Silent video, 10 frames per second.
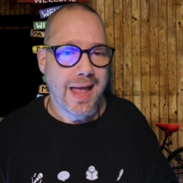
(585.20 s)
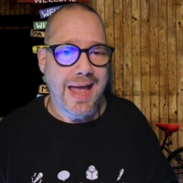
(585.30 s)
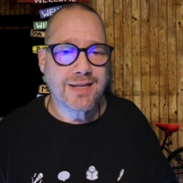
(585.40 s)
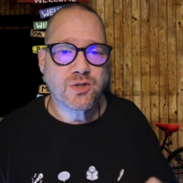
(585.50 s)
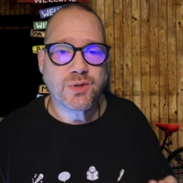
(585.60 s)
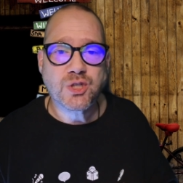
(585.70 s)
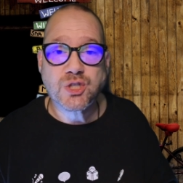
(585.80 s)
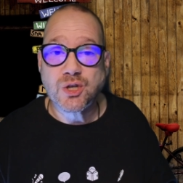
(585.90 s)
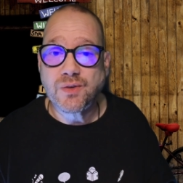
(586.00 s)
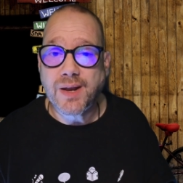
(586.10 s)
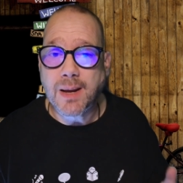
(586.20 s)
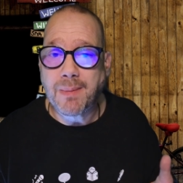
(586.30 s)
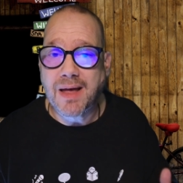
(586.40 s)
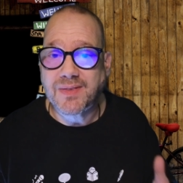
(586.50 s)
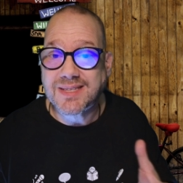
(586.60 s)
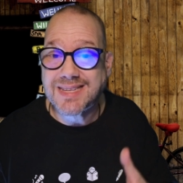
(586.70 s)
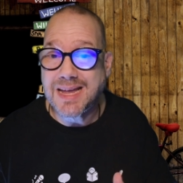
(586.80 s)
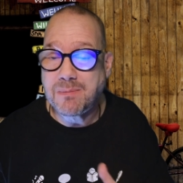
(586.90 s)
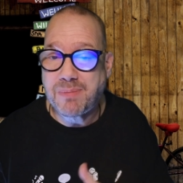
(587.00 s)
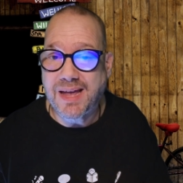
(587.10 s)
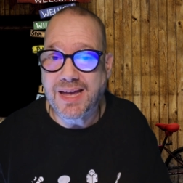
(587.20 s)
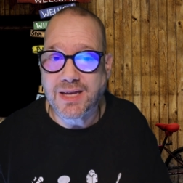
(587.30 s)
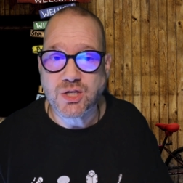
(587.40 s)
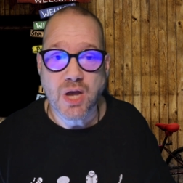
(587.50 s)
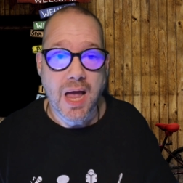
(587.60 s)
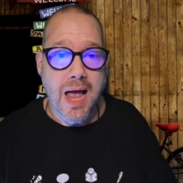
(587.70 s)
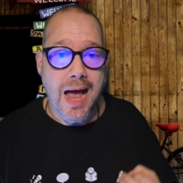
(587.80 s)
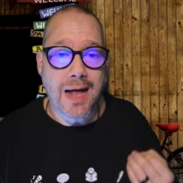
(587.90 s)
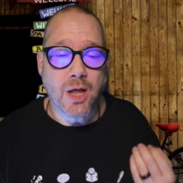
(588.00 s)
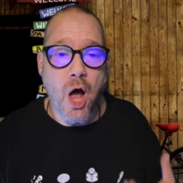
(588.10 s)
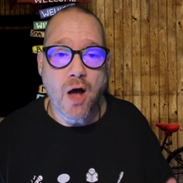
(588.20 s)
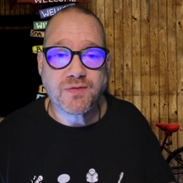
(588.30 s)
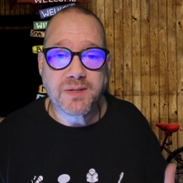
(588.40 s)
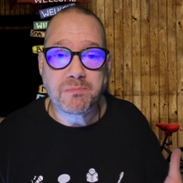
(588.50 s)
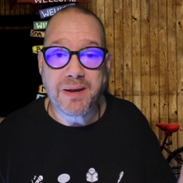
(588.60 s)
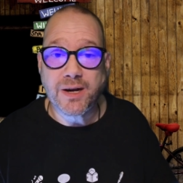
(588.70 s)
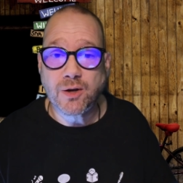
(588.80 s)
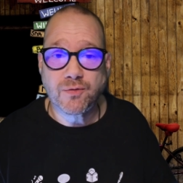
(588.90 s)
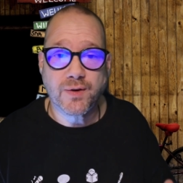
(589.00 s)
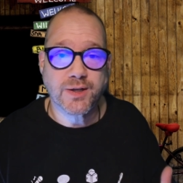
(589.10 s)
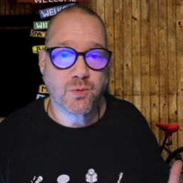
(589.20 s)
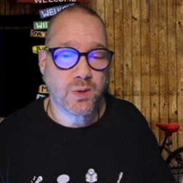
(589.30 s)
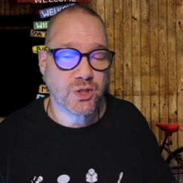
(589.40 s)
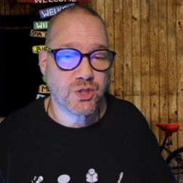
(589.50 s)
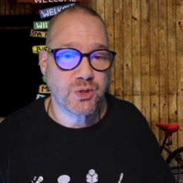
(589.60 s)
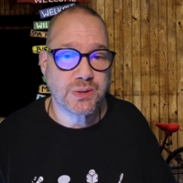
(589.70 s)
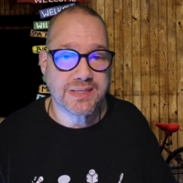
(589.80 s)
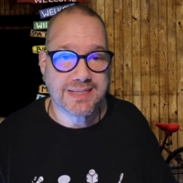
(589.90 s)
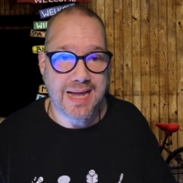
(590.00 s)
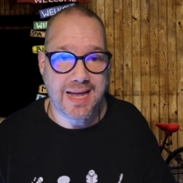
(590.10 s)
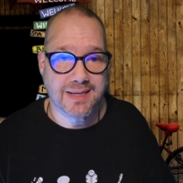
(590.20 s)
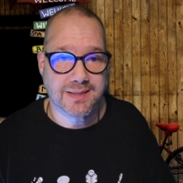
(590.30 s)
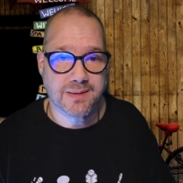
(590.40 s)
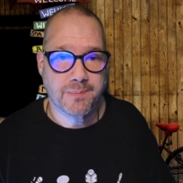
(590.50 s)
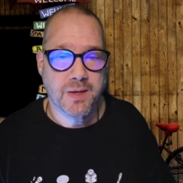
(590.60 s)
And to ensure that I'm on the same page, I'll often paraphrase what a student says.